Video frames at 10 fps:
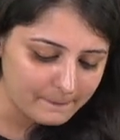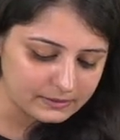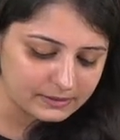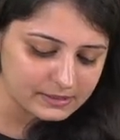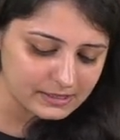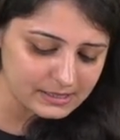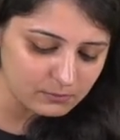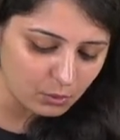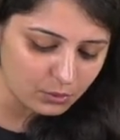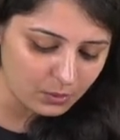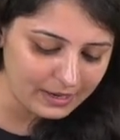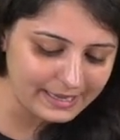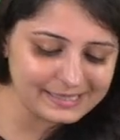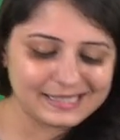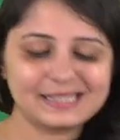but this is more or
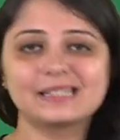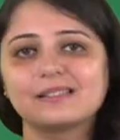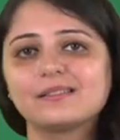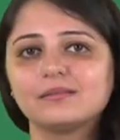less